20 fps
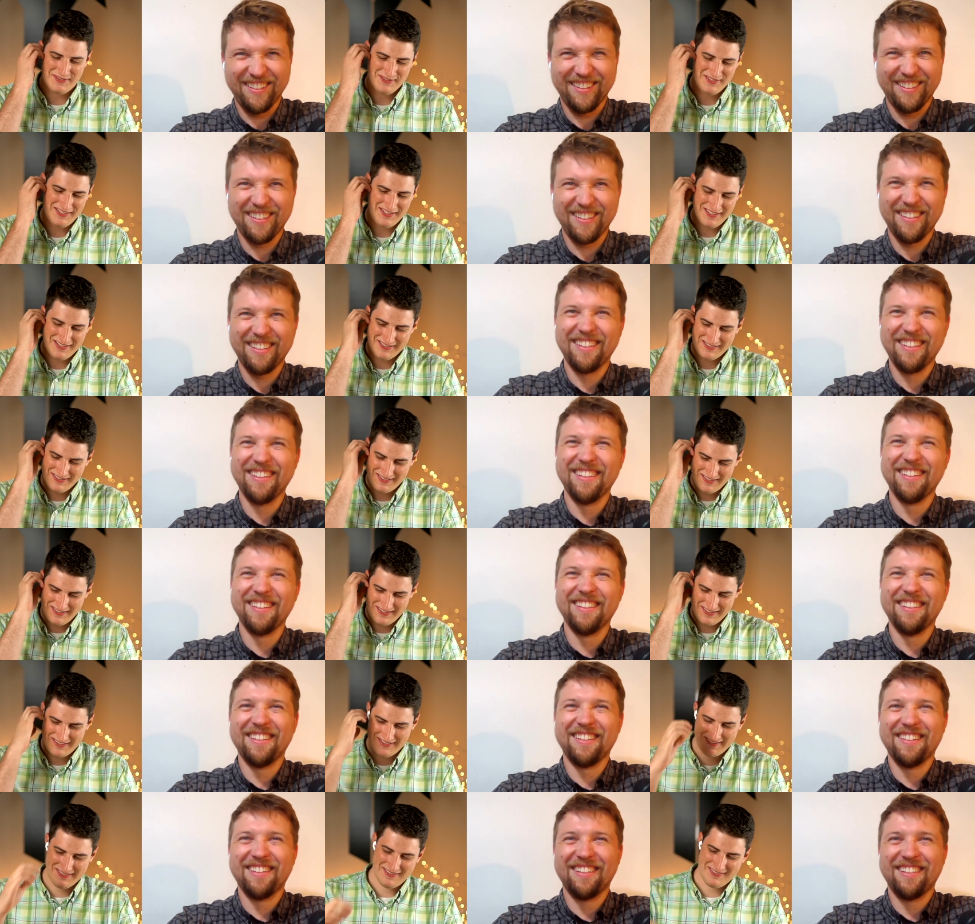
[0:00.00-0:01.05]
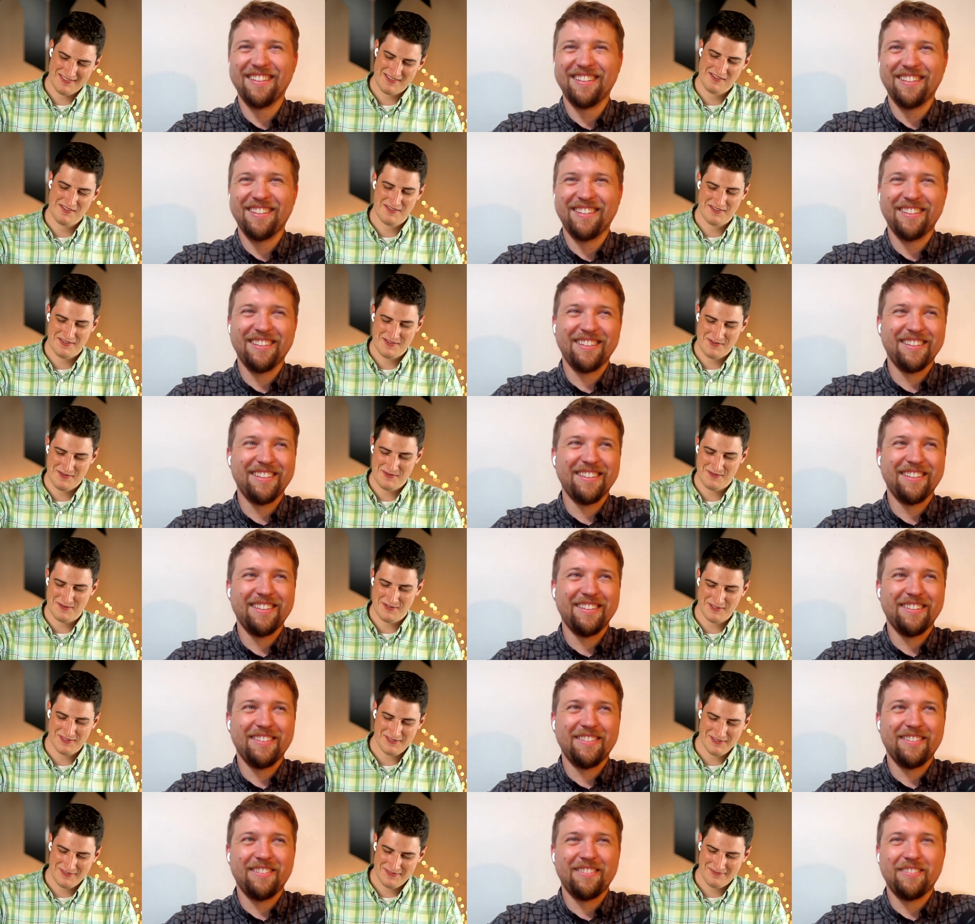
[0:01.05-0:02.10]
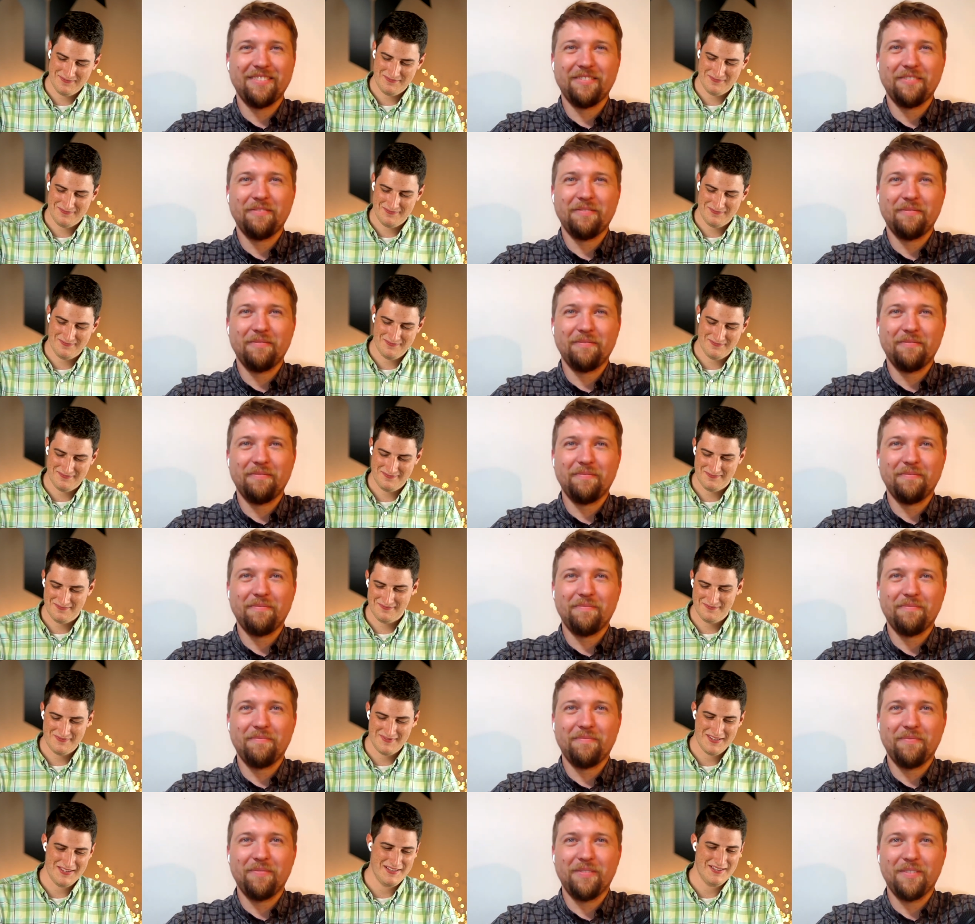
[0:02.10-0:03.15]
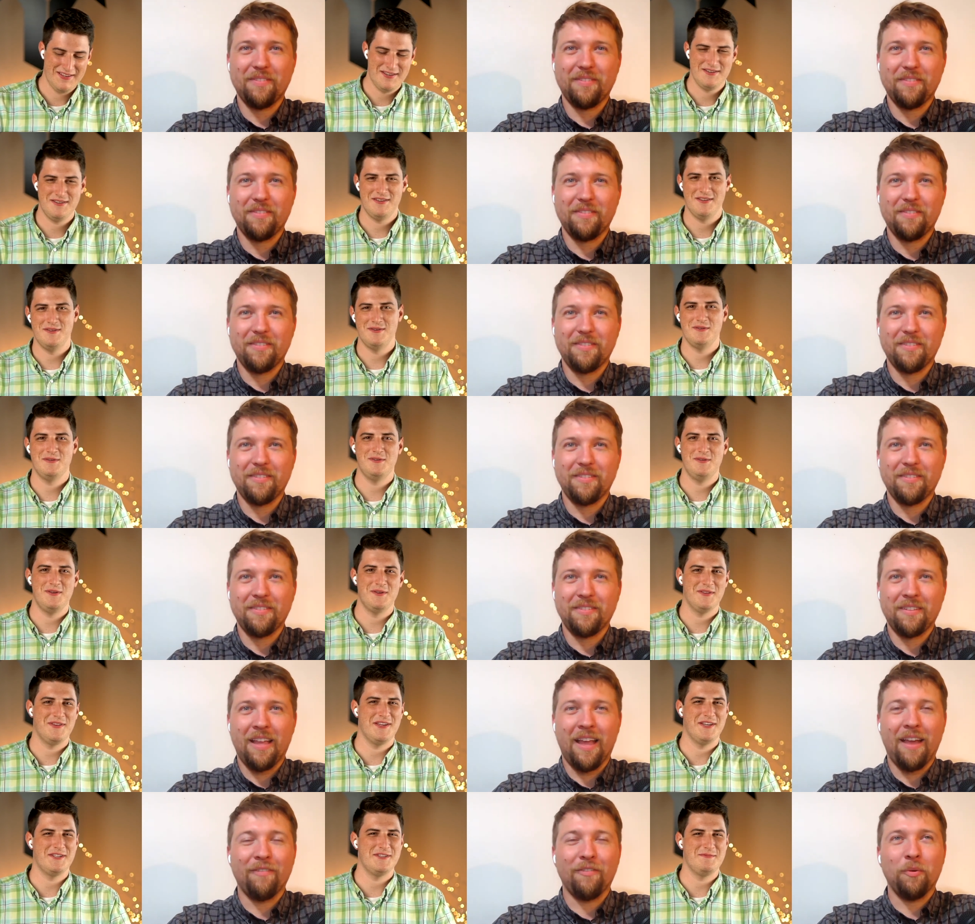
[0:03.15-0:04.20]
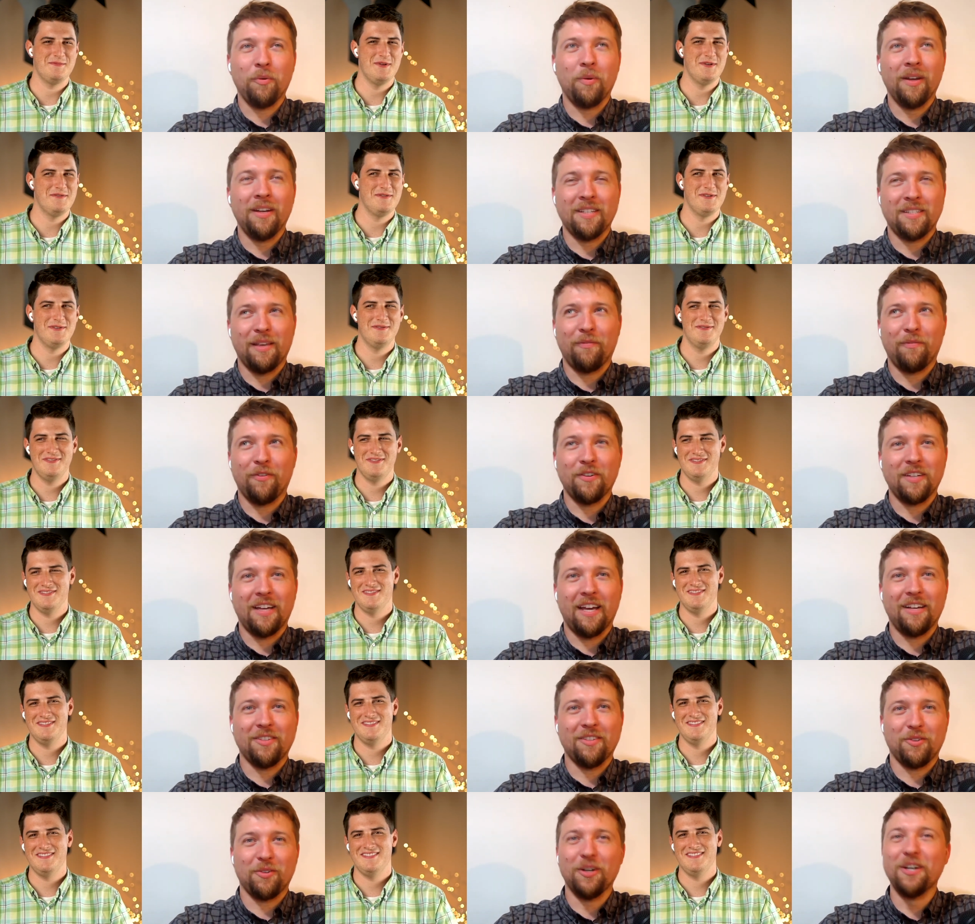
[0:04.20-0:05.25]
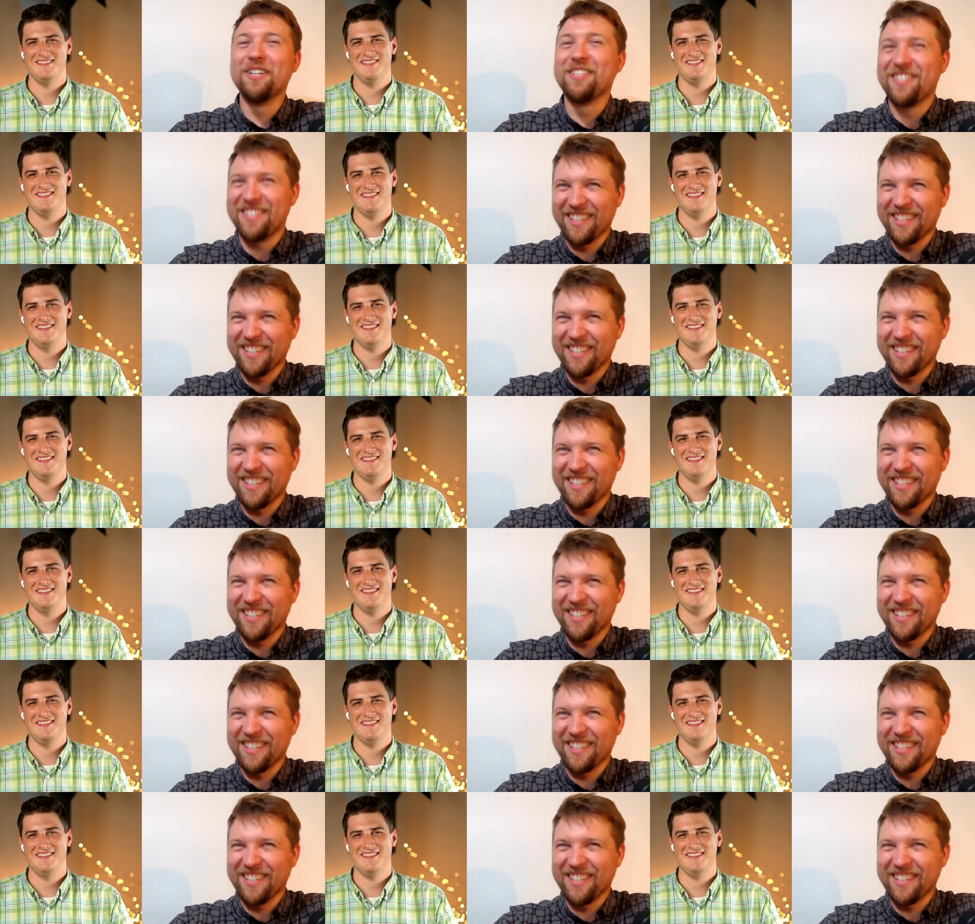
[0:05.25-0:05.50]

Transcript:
Speaker 1: only ugly to uh, to those who don't Everyone think it's beautiful. except for dinosaurs.